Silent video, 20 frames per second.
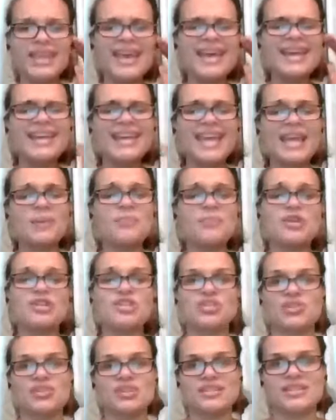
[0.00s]
And again, be
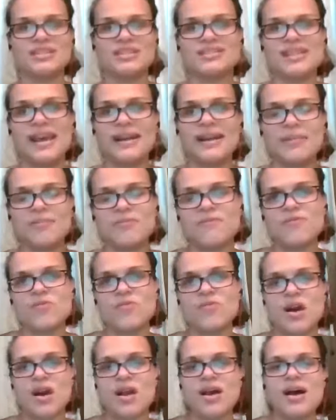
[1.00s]
sure to sign up
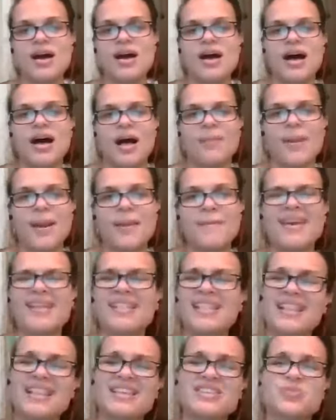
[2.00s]
for uh, my
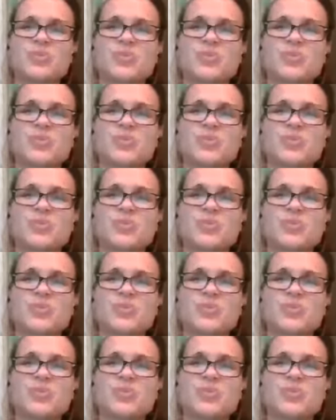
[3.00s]
mailing list.